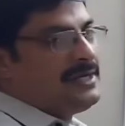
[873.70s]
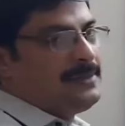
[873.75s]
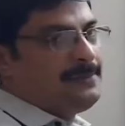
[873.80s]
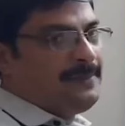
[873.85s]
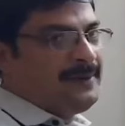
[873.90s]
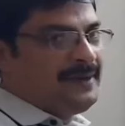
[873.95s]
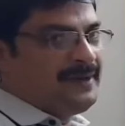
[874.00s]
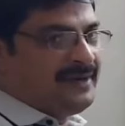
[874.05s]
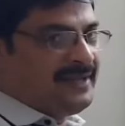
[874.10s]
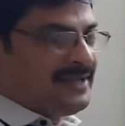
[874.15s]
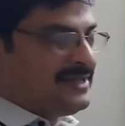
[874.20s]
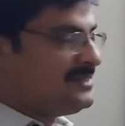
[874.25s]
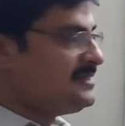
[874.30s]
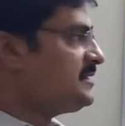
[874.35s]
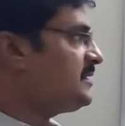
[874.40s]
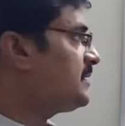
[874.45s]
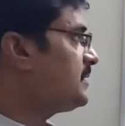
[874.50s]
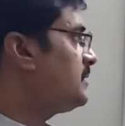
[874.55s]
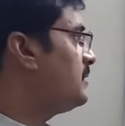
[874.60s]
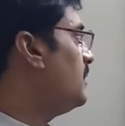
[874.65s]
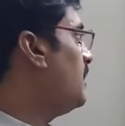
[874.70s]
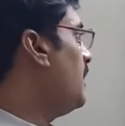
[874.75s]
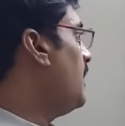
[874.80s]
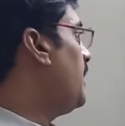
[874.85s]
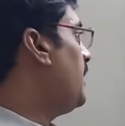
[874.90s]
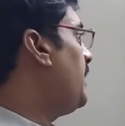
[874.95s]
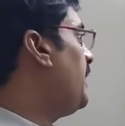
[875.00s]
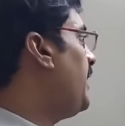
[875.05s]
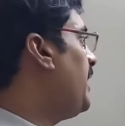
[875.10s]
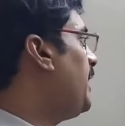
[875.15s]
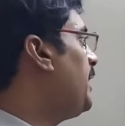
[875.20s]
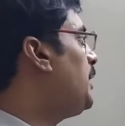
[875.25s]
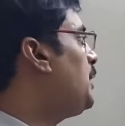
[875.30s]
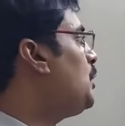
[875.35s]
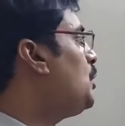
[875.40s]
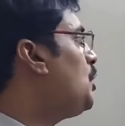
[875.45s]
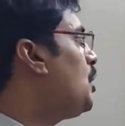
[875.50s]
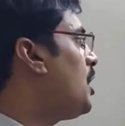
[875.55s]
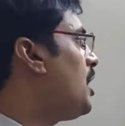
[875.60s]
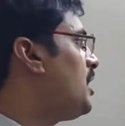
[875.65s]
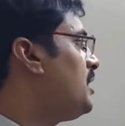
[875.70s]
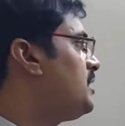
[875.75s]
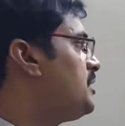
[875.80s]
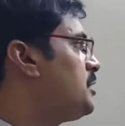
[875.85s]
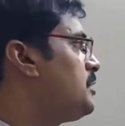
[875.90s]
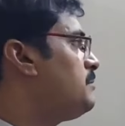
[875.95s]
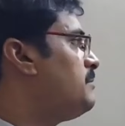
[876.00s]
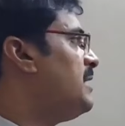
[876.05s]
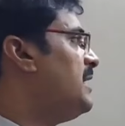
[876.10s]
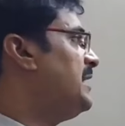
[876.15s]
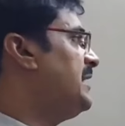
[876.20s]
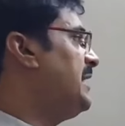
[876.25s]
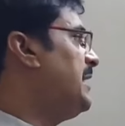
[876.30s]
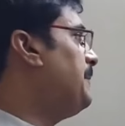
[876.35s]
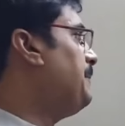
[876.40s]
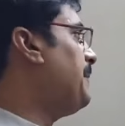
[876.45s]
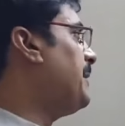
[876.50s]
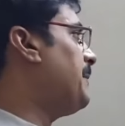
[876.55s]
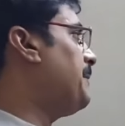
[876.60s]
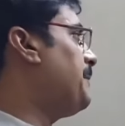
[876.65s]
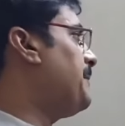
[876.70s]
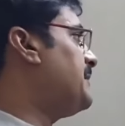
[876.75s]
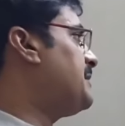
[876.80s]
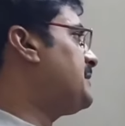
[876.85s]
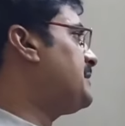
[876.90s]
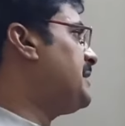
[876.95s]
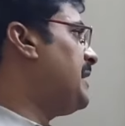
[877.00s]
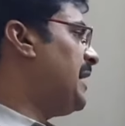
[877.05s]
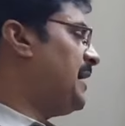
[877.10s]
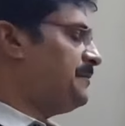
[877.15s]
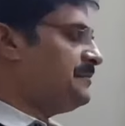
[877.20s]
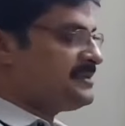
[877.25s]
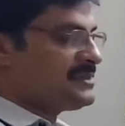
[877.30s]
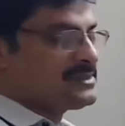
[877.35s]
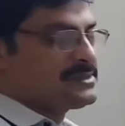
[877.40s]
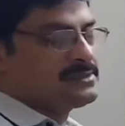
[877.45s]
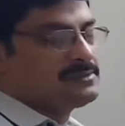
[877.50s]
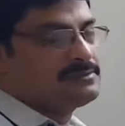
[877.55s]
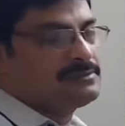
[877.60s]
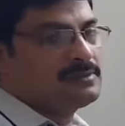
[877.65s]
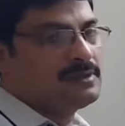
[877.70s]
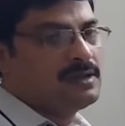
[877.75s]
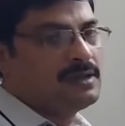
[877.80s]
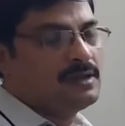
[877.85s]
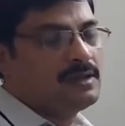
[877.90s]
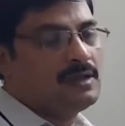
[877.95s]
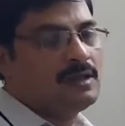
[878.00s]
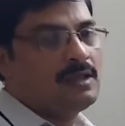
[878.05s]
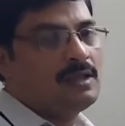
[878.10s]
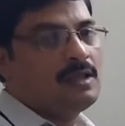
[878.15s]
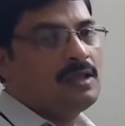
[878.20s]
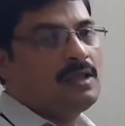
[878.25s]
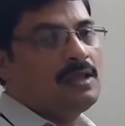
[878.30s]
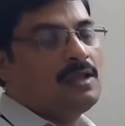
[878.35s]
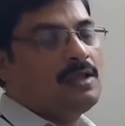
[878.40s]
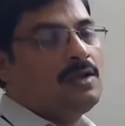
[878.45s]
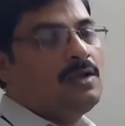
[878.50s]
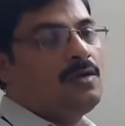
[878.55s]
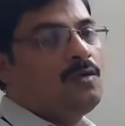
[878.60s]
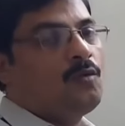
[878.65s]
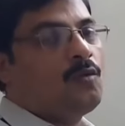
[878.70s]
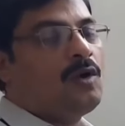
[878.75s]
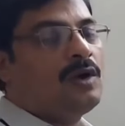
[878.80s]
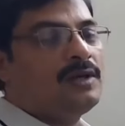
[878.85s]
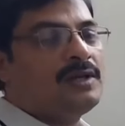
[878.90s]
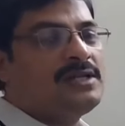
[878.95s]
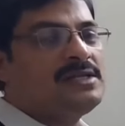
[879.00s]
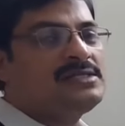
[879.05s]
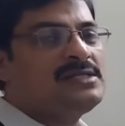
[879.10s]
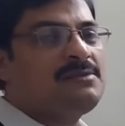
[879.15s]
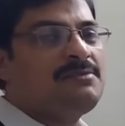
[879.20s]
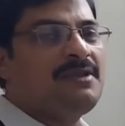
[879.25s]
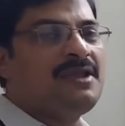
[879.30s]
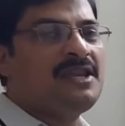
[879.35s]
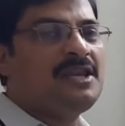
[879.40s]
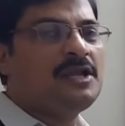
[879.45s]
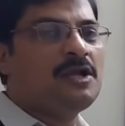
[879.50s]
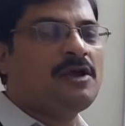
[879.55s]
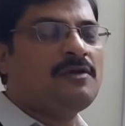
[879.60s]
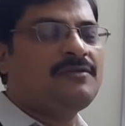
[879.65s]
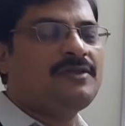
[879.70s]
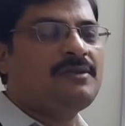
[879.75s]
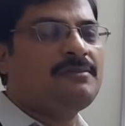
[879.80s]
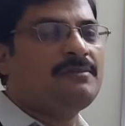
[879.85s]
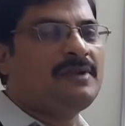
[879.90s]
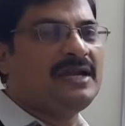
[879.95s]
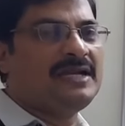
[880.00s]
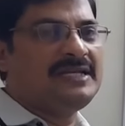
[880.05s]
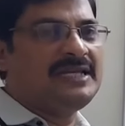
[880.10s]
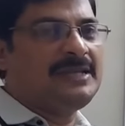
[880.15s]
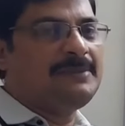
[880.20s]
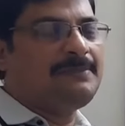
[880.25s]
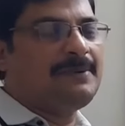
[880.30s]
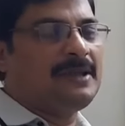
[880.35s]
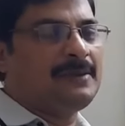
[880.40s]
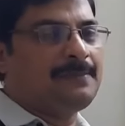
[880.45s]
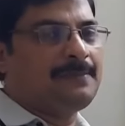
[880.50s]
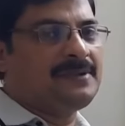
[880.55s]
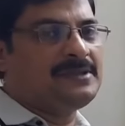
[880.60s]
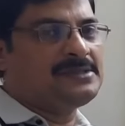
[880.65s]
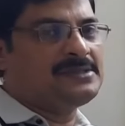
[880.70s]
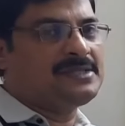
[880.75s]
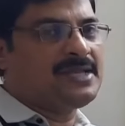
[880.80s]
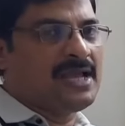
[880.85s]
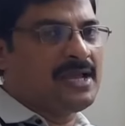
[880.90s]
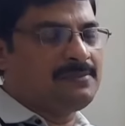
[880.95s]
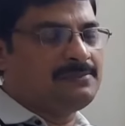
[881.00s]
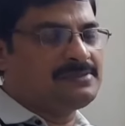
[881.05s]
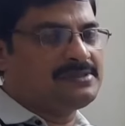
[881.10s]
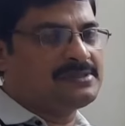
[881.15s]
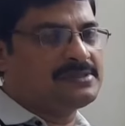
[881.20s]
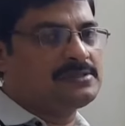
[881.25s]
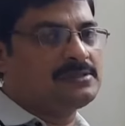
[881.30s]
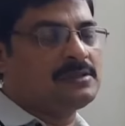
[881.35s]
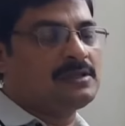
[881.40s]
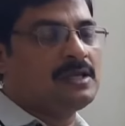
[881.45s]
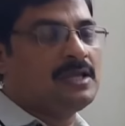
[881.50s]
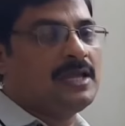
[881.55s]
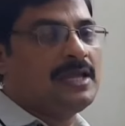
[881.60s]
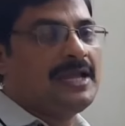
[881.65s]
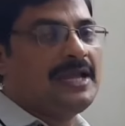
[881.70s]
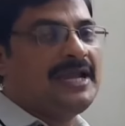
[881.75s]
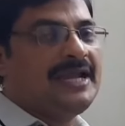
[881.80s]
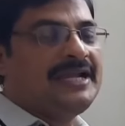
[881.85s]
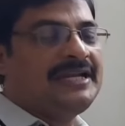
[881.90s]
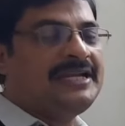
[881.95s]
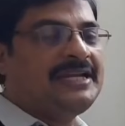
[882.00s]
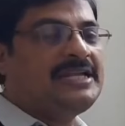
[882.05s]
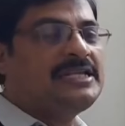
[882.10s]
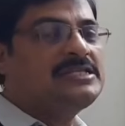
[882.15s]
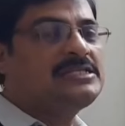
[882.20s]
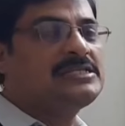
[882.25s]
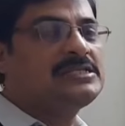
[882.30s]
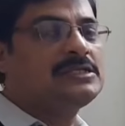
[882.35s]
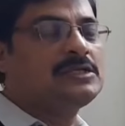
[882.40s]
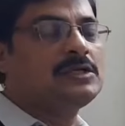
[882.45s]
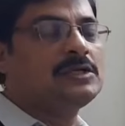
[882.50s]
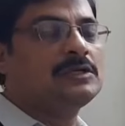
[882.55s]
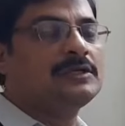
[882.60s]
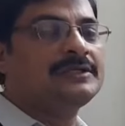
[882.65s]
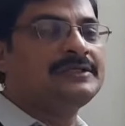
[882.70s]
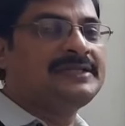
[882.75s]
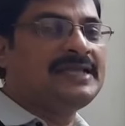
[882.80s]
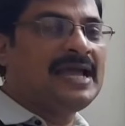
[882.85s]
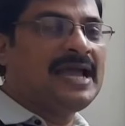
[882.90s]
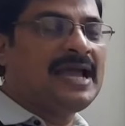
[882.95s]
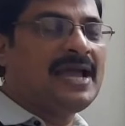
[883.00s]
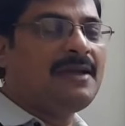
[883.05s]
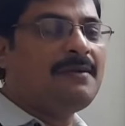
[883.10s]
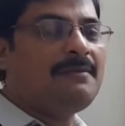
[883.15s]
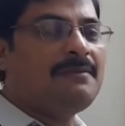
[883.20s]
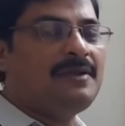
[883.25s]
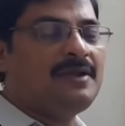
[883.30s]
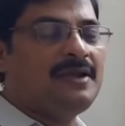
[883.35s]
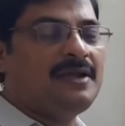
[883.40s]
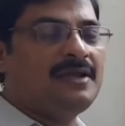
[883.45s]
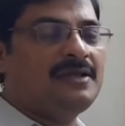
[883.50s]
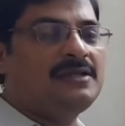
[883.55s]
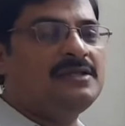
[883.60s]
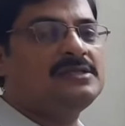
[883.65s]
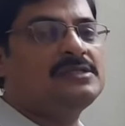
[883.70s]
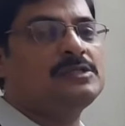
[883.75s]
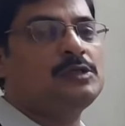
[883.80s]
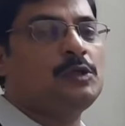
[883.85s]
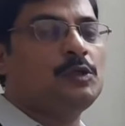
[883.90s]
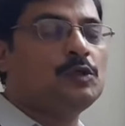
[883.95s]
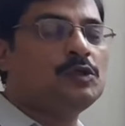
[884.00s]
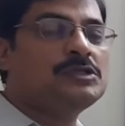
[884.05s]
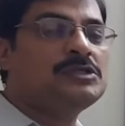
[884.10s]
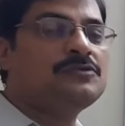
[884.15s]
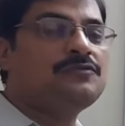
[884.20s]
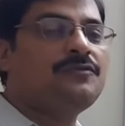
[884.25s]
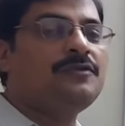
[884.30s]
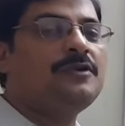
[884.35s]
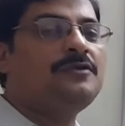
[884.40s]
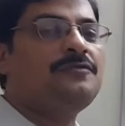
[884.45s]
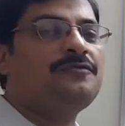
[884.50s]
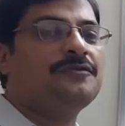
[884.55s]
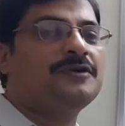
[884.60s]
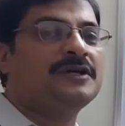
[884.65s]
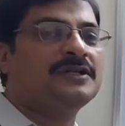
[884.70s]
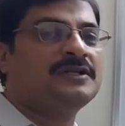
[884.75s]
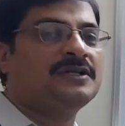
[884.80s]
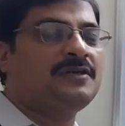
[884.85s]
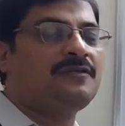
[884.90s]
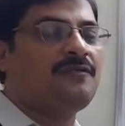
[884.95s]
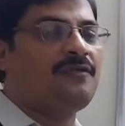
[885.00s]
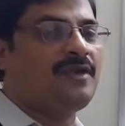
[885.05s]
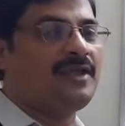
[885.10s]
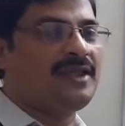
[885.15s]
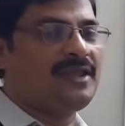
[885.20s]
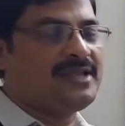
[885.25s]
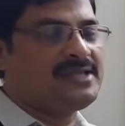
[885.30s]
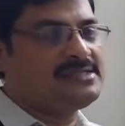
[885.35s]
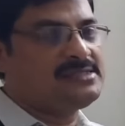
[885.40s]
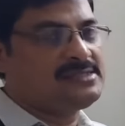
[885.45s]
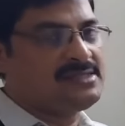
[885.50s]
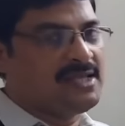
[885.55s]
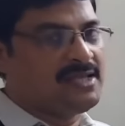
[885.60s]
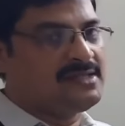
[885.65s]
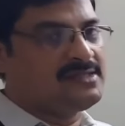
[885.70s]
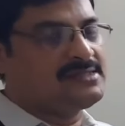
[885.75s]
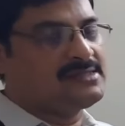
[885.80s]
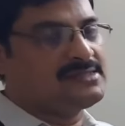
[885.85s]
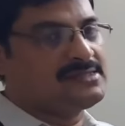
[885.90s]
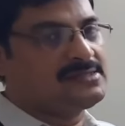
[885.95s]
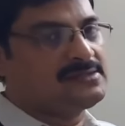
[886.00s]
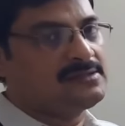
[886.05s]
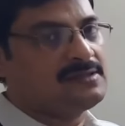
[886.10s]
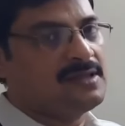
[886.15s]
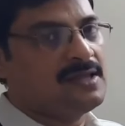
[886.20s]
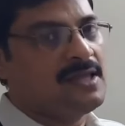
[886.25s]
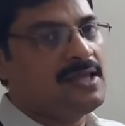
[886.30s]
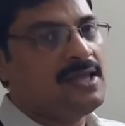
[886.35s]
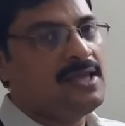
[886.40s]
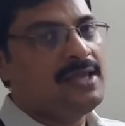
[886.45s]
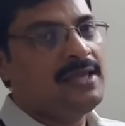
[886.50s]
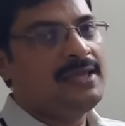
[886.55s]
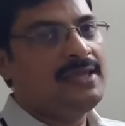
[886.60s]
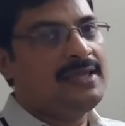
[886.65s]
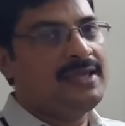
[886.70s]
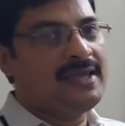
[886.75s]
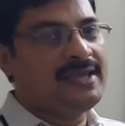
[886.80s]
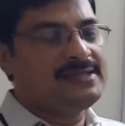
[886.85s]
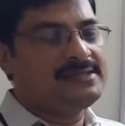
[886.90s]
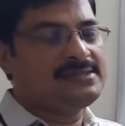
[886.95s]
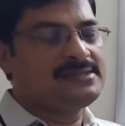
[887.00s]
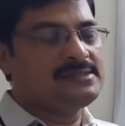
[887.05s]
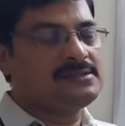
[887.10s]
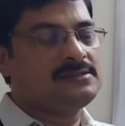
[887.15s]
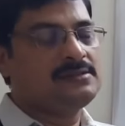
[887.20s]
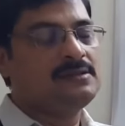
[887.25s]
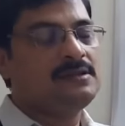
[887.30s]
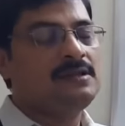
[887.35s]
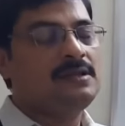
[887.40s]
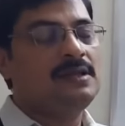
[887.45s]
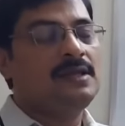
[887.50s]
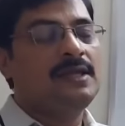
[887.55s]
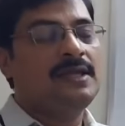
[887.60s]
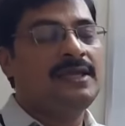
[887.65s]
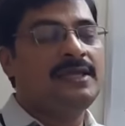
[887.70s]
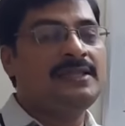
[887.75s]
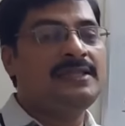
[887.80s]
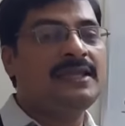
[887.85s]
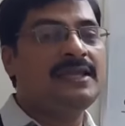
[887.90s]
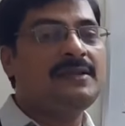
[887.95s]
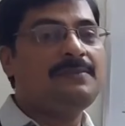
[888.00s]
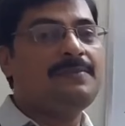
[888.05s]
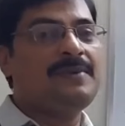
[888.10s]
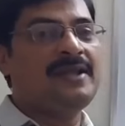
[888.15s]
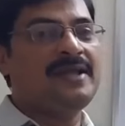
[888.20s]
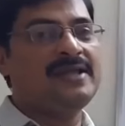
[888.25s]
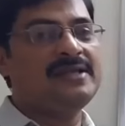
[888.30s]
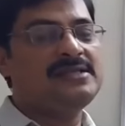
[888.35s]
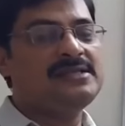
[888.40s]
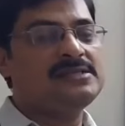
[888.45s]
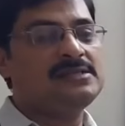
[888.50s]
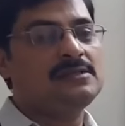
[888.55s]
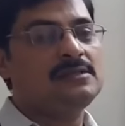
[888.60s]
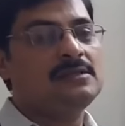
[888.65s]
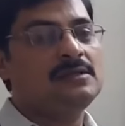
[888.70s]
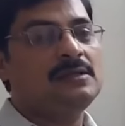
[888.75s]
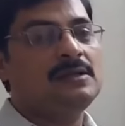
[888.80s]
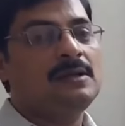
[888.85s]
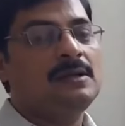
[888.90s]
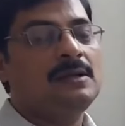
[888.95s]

independence, Nehru launched multi-purpose dams. What is the meaning of the multi-purpose dams? It is dam is useful for the various things. Yes, in that place,